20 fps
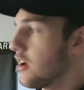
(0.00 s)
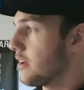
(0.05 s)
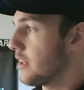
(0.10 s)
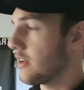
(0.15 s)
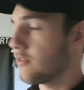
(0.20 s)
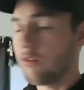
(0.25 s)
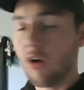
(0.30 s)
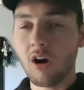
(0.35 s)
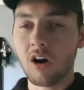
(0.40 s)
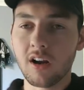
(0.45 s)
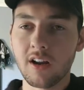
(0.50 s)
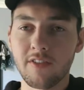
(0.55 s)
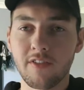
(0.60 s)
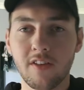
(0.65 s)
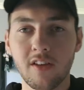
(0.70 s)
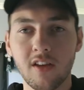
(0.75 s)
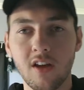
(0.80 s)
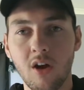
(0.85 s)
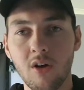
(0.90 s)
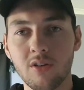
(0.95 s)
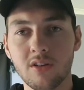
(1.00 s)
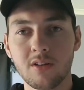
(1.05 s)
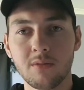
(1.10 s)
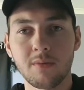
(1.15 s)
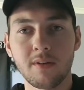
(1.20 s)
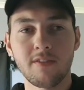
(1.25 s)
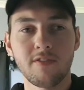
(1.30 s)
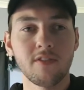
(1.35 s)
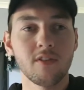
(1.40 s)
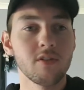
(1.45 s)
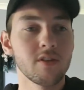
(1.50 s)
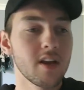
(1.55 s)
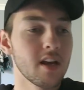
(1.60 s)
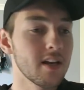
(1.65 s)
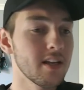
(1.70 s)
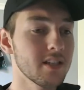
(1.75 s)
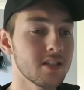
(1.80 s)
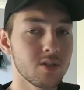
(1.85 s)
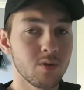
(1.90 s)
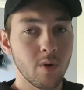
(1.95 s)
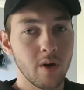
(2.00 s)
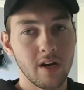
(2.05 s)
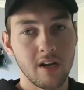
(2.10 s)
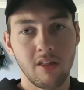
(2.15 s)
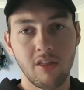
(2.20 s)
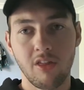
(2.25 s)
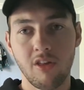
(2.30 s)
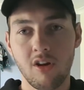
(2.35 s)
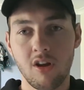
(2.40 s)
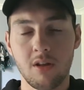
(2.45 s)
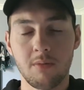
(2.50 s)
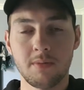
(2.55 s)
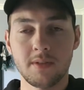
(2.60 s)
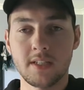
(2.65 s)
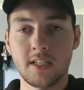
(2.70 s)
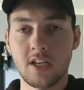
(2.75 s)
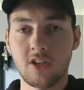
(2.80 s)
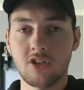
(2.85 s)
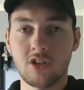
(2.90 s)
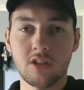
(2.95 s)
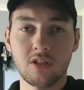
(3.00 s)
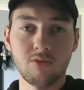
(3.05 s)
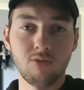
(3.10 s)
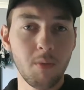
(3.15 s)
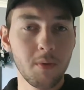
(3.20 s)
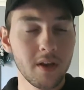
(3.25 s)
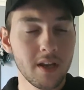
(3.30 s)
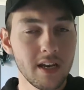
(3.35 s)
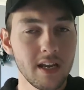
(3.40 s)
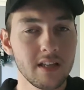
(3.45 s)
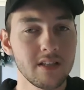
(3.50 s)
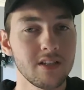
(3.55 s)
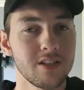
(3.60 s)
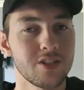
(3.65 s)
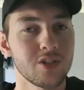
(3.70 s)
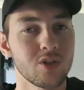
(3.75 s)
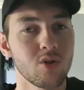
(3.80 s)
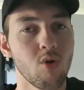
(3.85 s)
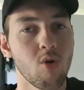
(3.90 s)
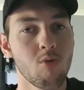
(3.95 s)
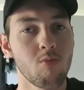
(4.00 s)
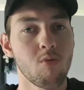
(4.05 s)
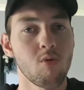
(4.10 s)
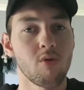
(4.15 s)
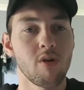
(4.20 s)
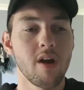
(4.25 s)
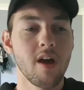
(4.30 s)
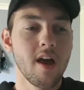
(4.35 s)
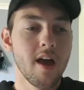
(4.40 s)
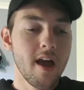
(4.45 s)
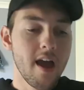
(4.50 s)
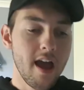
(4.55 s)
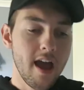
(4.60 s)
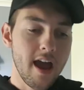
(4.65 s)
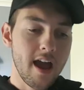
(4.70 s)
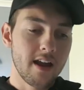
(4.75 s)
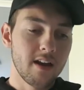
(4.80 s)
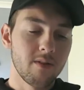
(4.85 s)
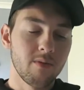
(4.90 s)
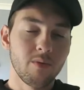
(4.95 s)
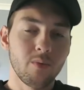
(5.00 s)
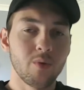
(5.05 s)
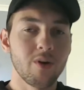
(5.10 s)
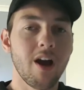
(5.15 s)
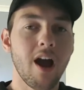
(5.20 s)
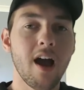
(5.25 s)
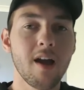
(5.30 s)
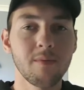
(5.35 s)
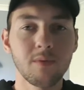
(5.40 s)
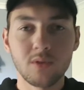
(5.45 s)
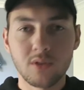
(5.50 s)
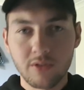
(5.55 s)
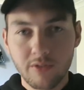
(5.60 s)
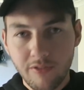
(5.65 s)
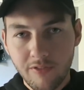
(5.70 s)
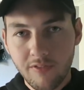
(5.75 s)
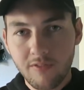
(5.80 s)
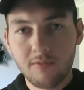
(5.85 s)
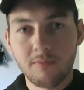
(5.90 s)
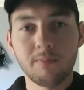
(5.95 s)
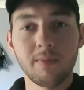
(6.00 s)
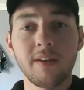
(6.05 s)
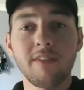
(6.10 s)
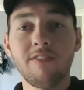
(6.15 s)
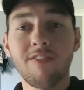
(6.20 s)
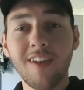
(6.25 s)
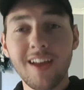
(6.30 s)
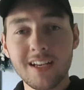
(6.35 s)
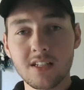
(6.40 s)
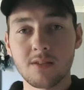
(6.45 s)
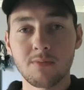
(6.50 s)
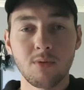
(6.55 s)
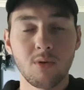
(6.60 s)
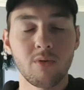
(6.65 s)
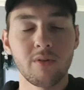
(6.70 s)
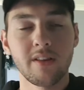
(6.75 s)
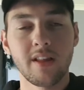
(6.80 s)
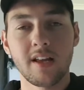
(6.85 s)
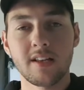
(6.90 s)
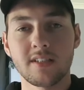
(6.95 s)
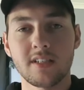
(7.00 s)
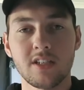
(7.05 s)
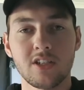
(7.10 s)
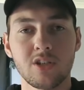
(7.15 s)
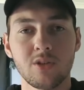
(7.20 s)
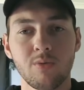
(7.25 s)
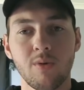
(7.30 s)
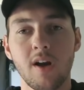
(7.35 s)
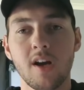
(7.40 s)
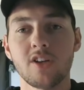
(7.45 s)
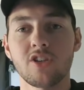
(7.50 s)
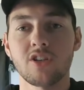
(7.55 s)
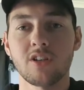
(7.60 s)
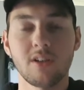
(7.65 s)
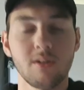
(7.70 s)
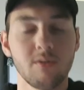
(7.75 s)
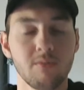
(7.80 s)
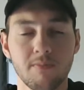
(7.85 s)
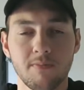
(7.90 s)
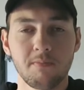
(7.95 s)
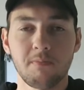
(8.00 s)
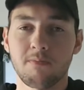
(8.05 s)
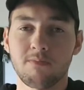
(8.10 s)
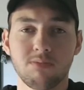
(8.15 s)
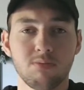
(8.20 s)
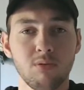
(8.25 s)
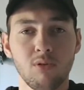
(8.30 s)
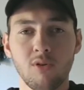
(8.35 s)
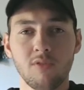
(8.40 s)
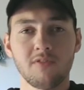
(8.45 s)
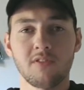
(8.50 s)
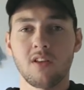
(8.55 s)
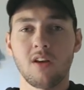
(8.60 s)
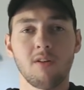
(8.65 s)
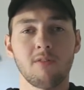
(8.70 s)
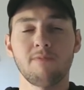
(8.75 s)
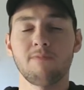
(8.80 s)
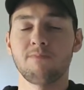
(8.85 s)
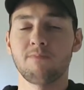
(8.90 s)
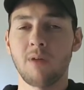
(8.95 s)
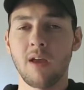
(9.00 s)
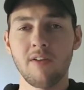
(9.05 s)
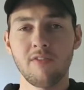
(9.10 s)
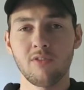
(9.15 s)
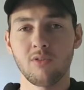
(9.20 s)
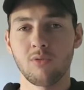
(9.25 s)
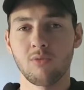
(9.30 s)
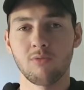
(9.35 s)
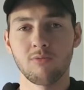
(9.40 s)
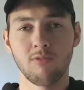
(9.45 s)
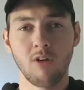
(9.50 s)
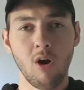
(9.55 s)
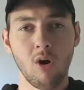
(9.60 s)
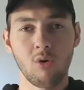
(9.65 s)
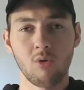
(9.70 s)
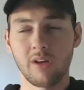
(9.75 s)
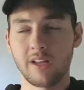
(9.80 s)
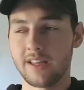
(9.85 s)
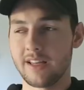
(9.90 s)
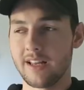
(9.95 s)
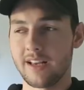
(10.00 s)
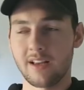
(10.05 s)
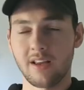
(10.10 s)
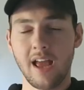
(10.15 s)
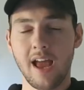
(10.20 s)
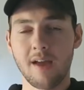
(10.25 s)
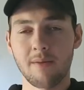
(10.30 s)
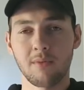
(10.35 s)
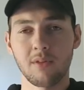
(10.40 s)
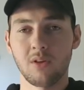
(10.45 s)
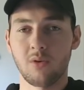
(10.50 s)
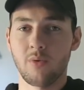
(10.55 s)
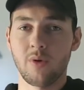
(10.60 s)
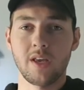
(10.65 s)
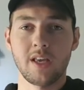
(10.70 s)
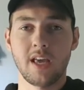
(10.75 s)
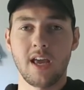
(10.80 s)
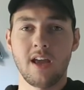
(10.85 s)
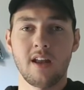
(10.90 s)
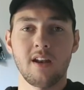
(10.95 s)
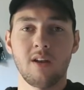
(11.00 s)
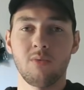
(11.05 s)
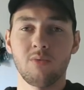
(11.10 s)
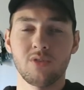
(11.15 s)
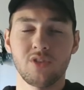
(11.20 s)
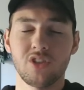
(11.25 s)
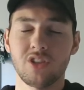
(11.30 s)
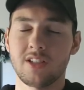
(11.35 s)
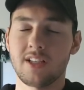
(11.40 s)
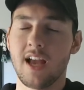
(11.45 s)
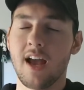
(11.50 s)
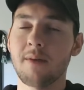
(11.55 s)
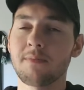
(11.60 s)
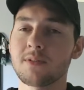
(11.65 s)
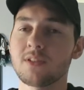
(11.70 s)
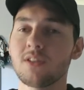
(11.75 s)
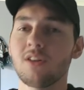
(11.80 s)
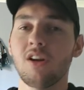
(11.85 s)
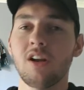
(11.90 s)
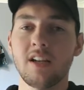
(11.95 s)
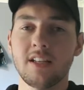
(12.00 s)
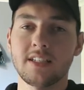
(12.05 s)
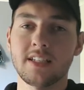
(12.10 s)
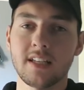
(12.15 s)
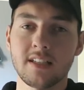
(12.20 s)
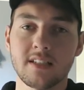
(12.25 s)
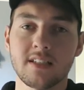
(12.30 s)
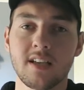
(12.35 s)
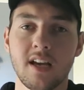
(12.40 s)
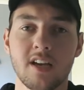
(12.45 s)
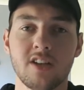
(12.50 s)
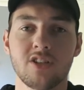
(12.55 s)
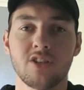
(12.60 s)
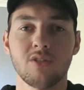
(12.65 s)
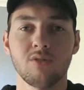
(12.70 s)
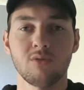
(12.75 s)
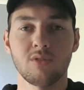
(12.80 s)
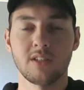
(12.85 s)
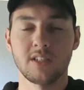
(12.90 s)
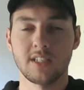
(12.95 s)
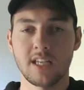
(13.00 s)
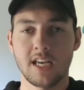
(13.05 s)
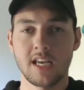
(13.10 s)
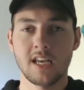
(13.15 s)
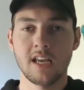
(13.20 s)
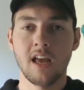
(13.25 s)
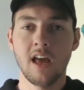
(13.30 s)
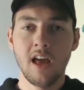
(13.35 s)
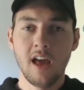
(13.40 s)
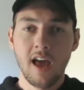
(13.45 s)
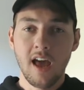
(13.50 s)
then Rockcliffe can go into the midfield, get his 20 to 30 possessions. Robbie can hit the scoreboard. And we're able to be flexible in that situation. It proved a pivotal role in the game on the weekend. It was just absolutely sensational to see